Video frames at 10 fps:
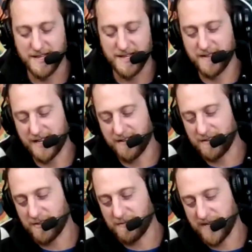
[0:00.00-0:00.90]
Yeah, dude, I
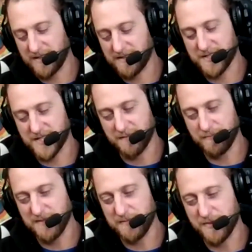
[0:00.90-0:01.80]
don't know, man.
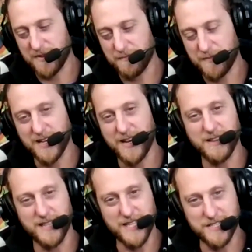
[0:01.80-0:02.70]
Some people, but
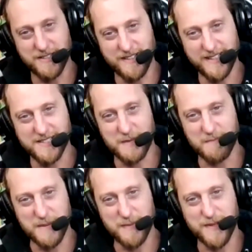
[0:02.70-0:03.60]
allegedly,
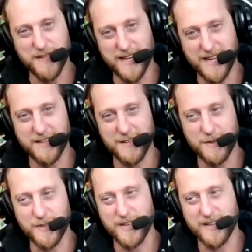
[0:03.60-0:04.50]
some people that I
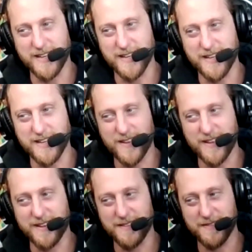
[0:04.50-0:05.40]
know that have
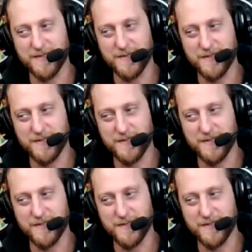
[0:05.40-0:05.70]
like